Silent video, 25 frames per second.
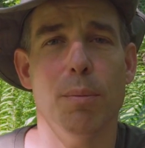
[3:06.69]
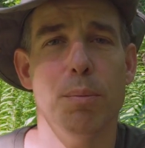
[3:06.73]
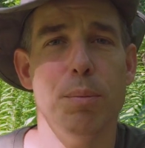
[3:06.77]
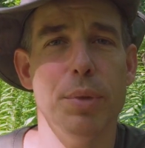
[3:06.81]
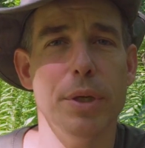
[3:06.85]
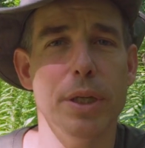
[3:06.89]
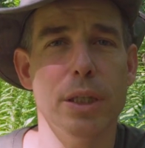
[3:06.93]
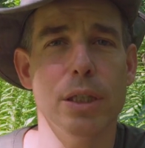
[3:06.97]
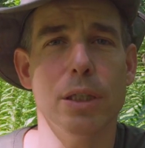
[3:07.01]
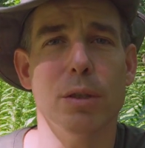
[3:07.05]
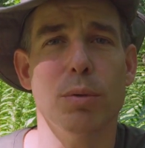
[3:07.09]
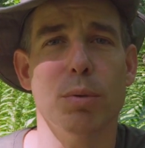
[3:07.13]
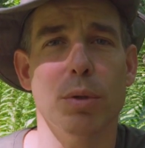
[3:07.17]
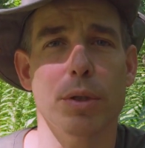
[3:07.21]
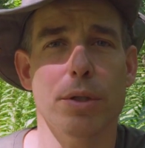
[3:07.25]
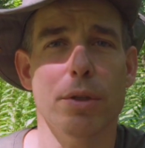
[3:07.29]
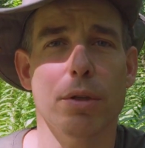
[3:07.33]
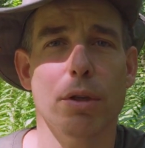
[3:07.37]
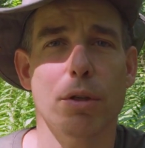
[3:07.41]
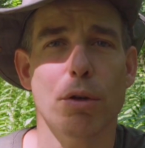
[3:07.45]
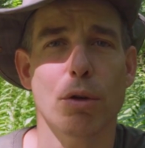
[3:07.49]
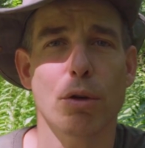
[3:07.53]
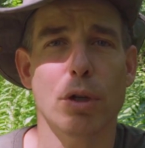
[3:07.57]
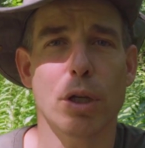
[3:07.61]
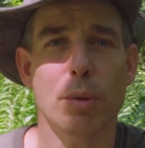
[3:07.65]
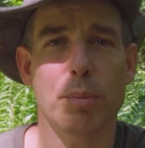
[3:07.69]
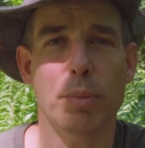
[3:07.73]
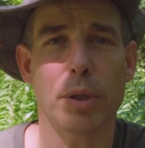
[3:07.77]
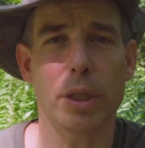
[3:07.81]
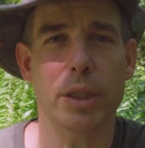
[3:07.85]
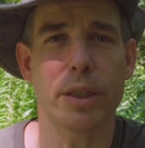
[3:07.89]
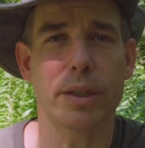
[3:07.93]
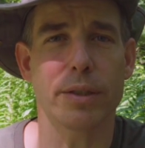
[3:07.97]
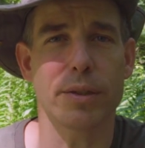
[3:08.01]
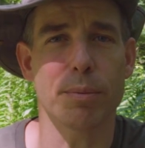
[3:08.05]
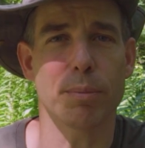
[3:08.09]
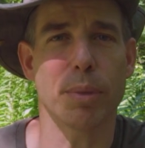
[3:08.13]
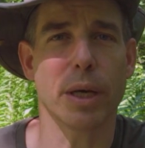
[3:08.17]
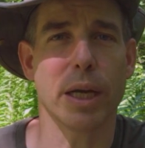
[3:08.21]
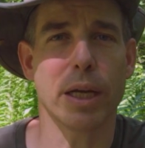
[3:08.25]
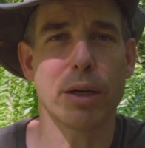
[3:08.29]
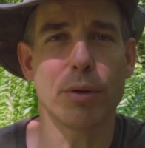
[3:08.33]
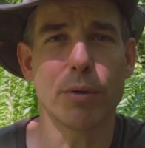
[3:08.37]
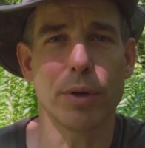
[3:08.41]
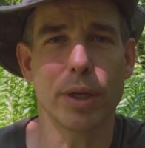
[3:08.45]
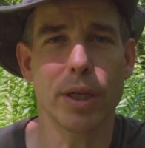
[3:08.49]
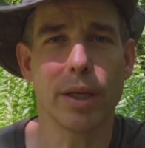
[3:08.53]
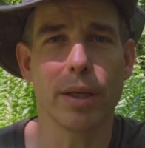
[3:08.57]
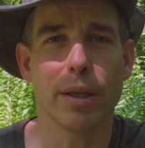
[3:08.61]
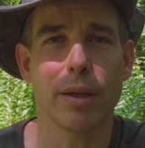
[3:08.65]
build was not only building the
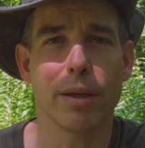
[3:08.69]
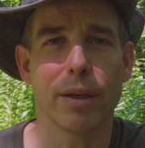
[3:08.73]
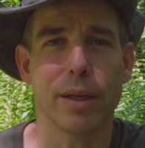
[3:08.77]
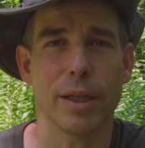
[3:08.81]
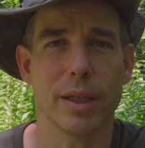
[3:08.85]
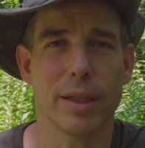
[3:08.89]
binary